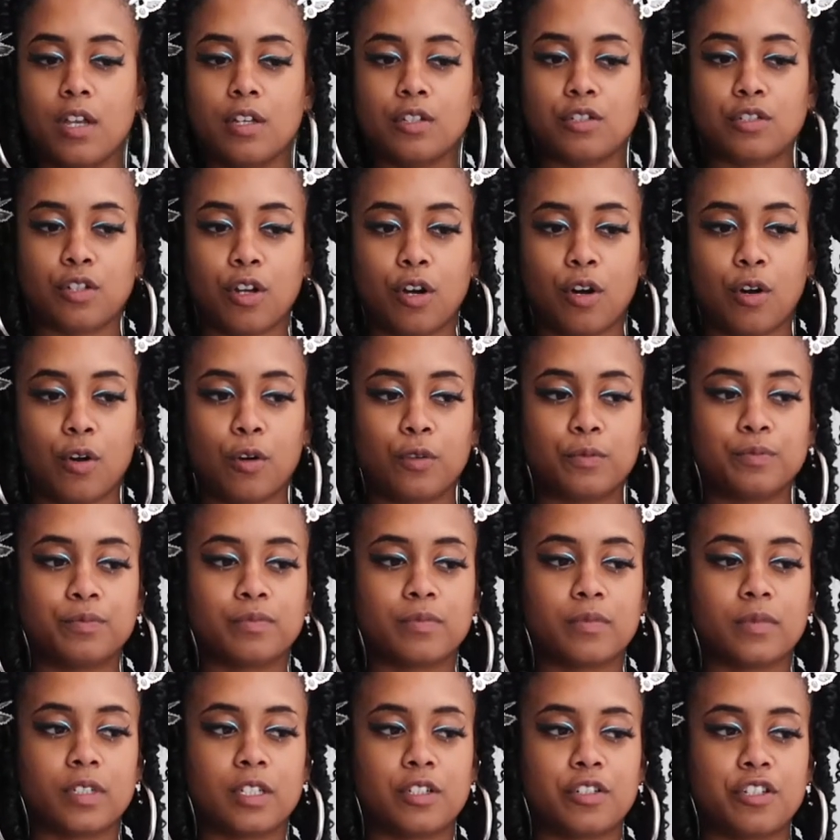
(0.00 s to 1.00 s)
So
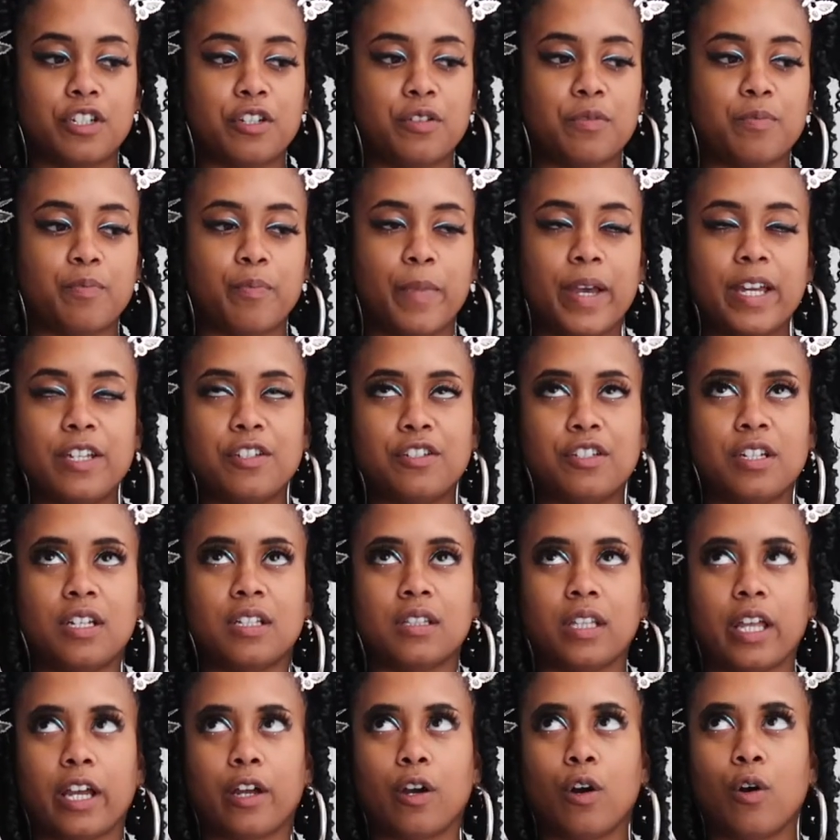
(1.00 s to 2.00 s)
she
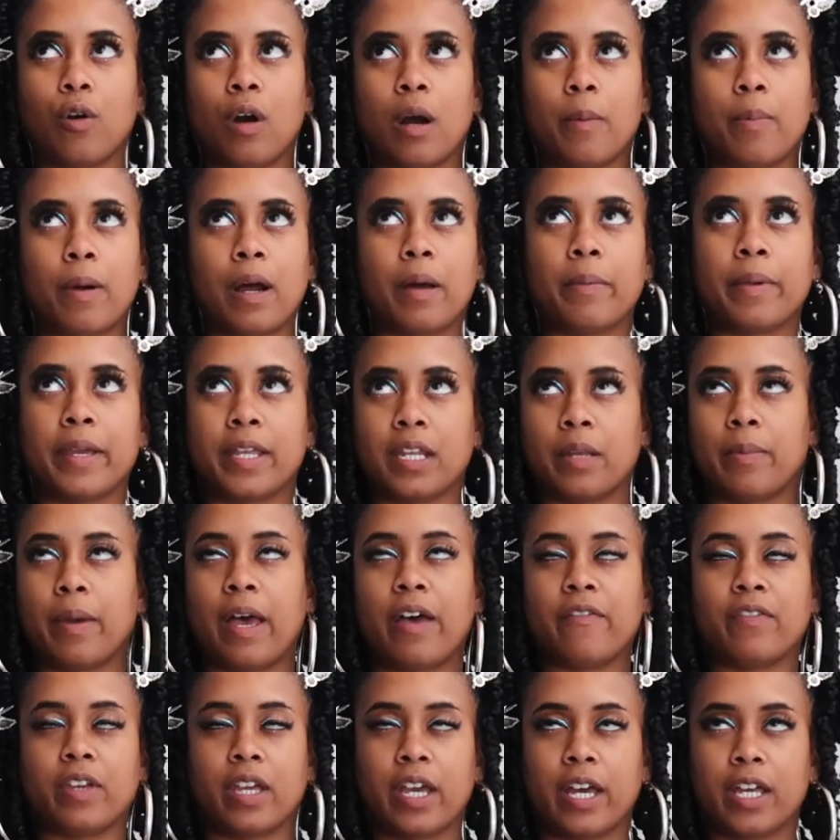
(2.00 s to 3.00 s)
mentioned like, oh, I'll probably end up
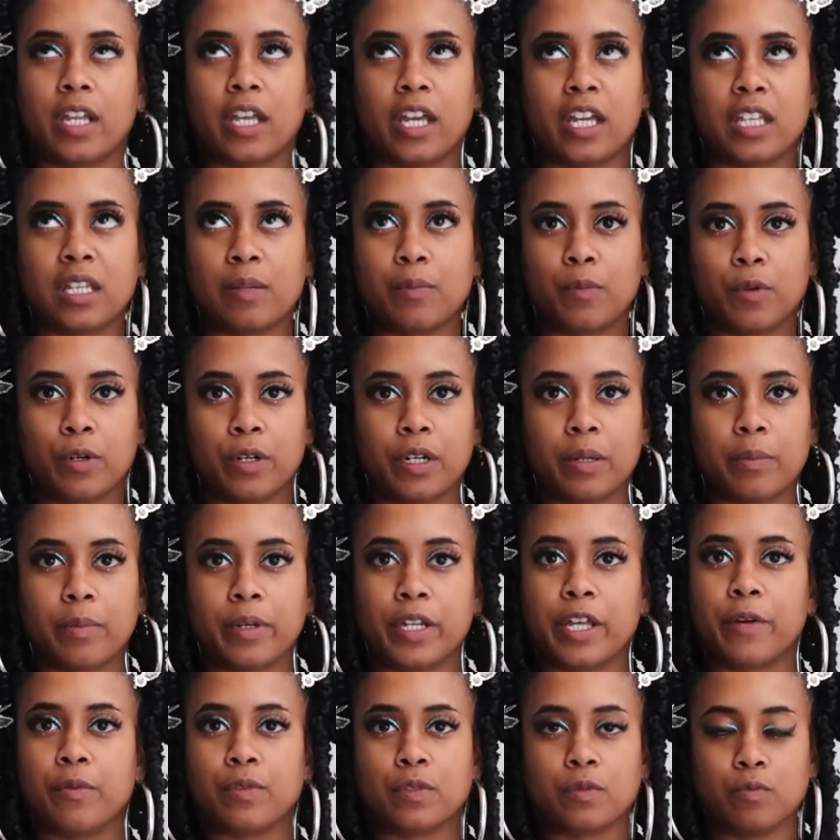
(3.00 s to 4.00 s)
having a headache in the morning,
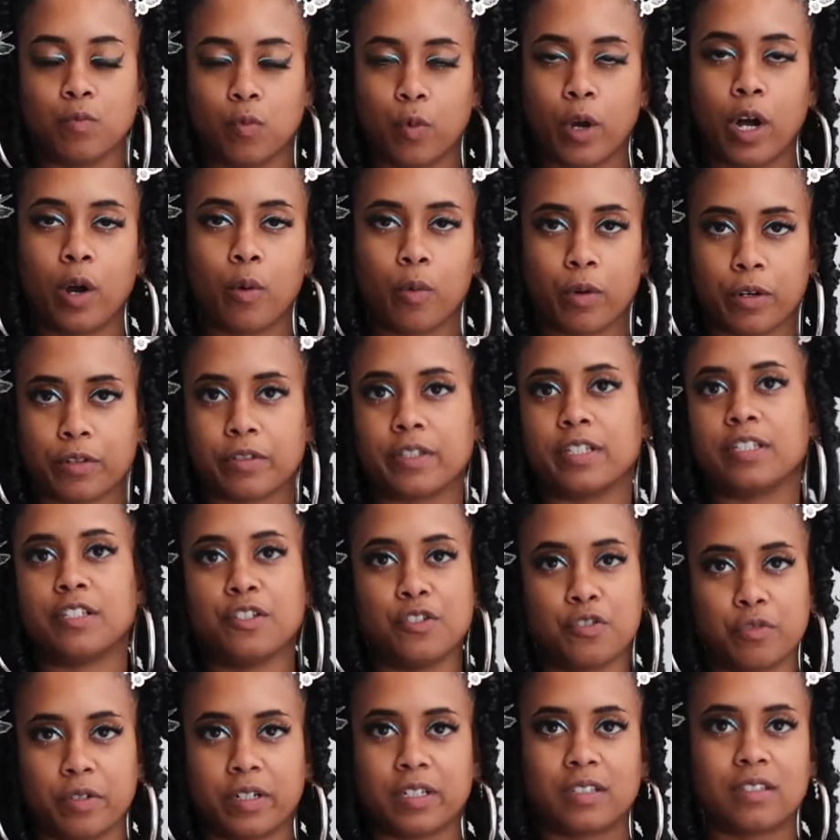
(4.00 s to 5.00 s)
but it was well worth it to
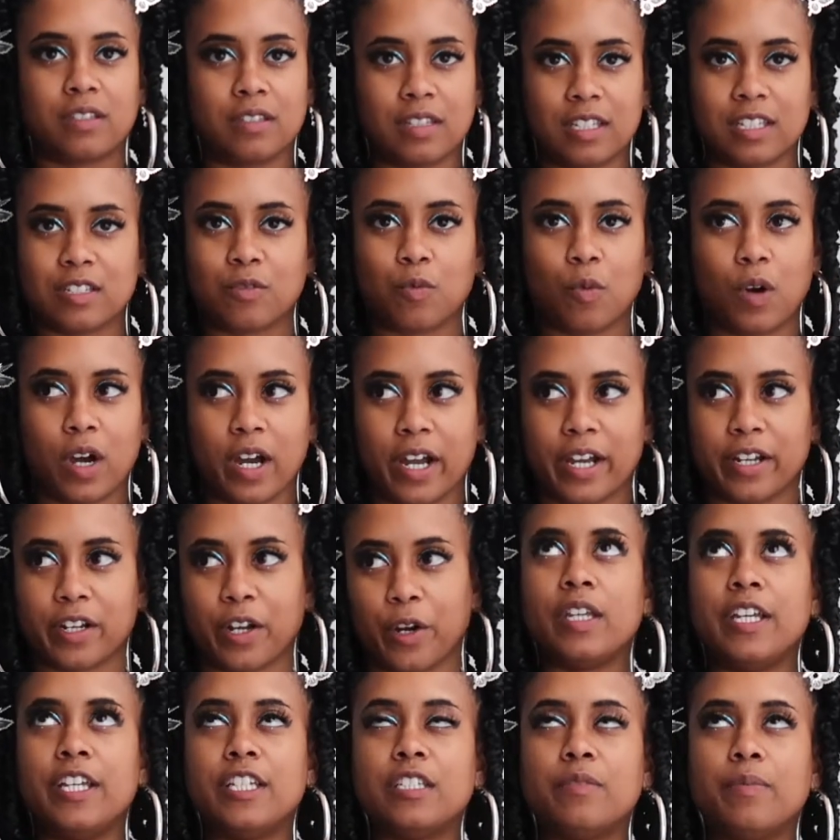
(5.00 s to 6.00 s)
drink this wine.
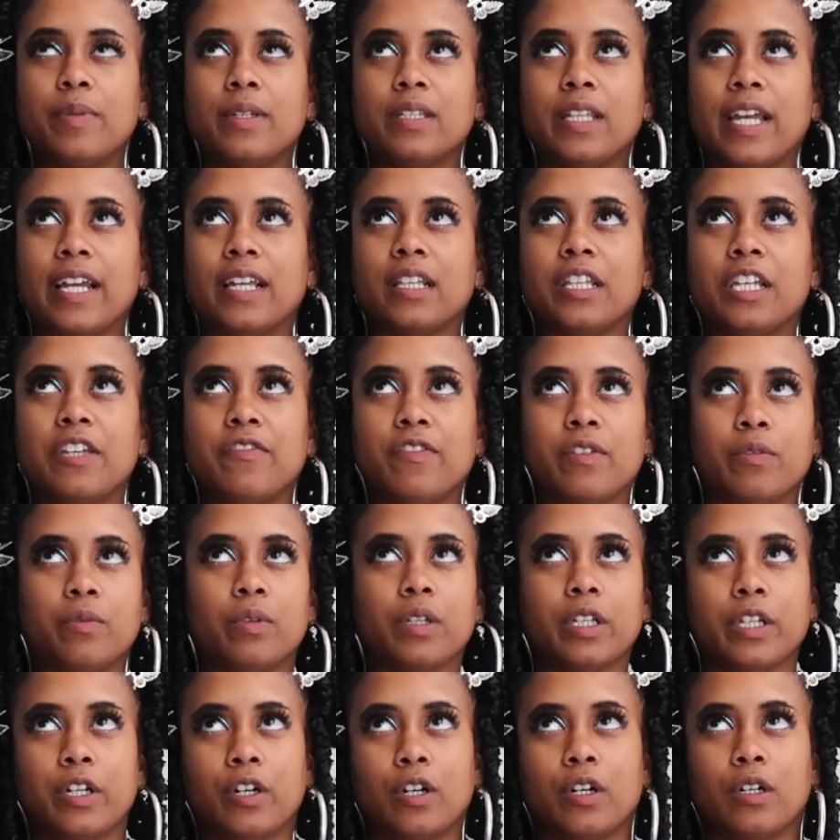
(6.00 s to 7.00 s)
He's been like leaving
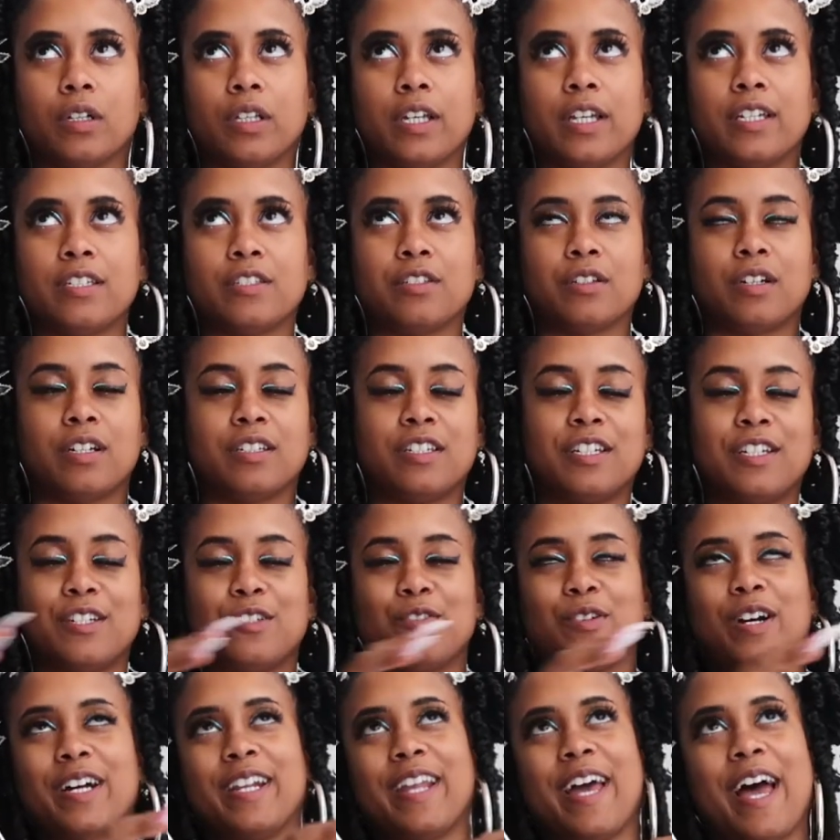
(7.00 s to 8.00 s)
really early because he's
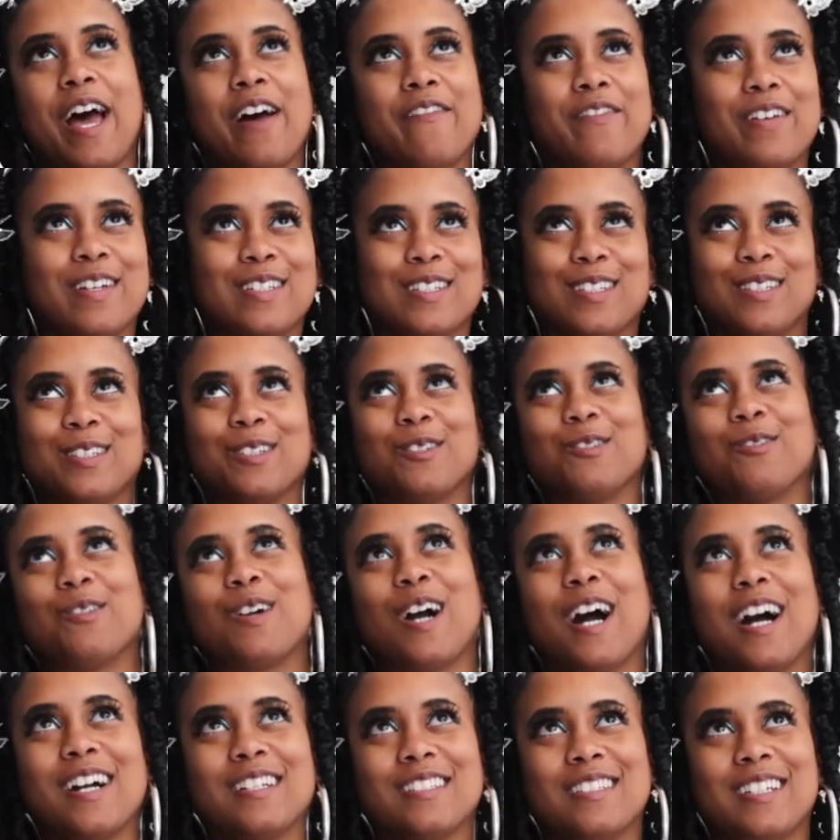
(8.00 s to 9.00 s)
trying to have as little
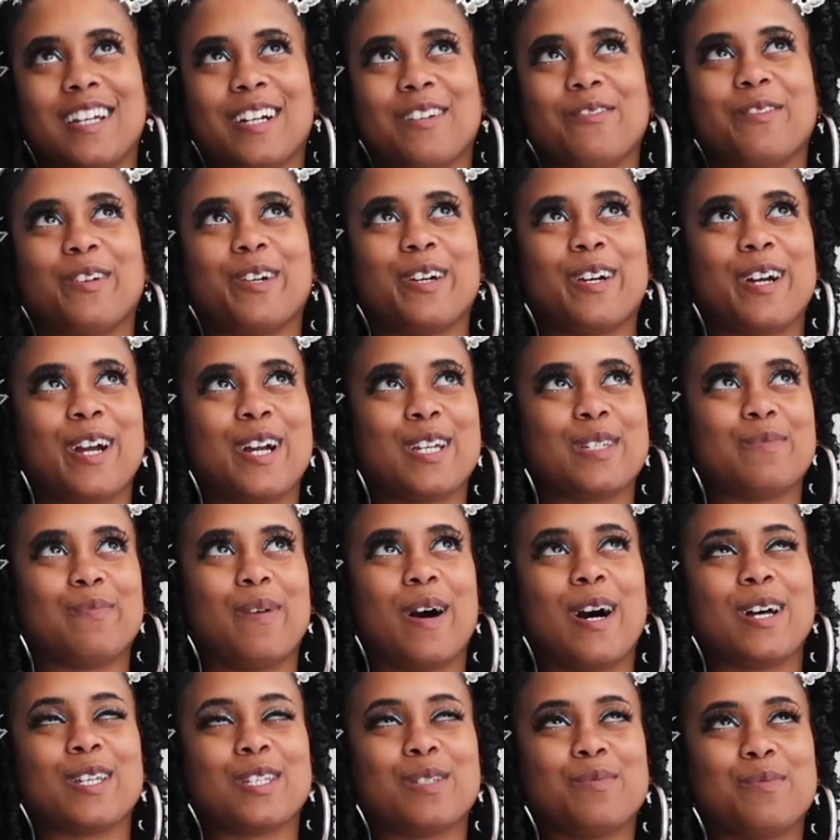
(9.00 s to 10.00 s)
contact with her as
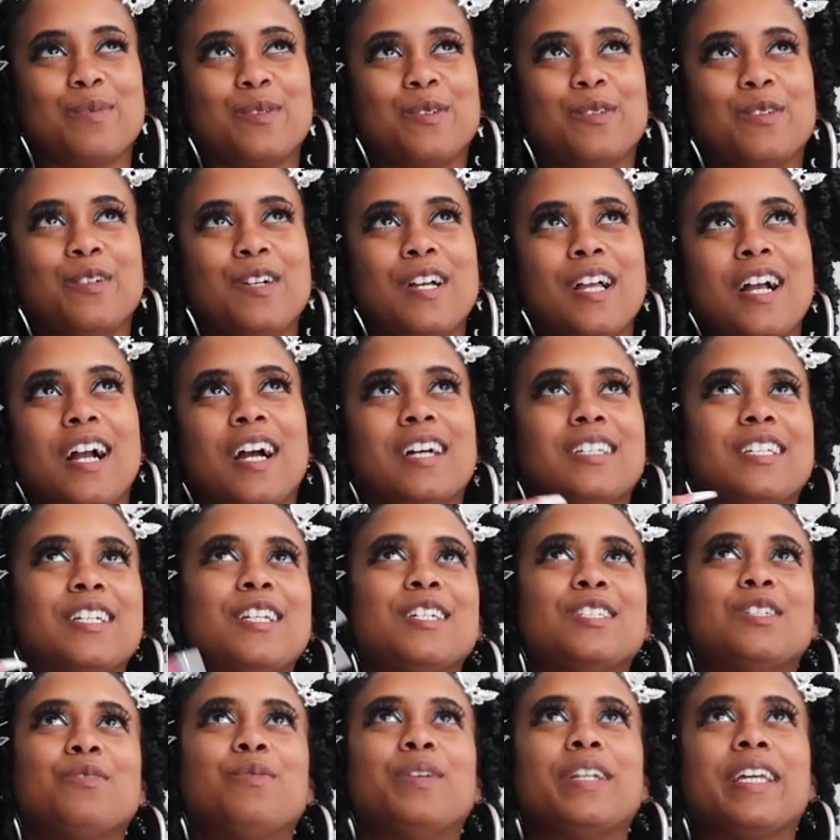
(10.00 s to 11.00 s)
possible because he
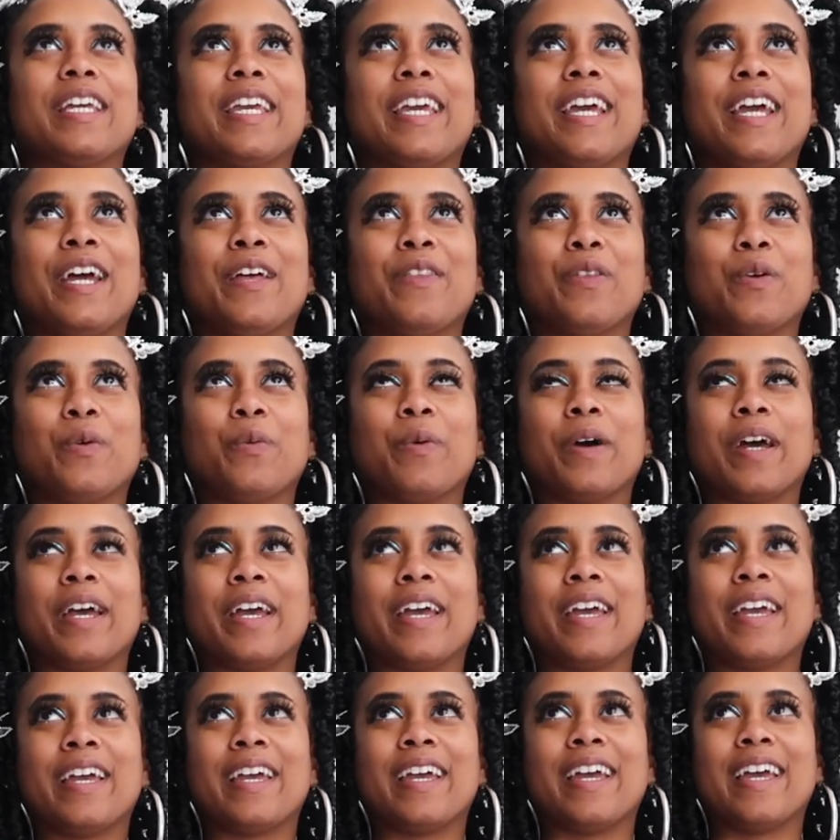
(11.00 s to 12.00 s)
doesn't want to get in the
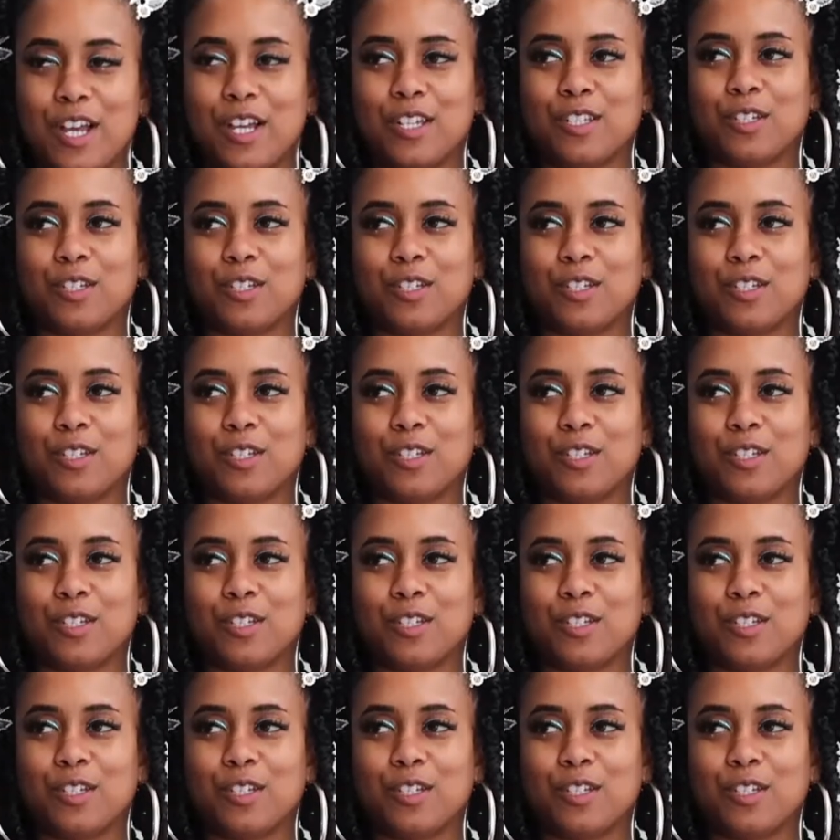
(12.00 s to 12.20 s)
way.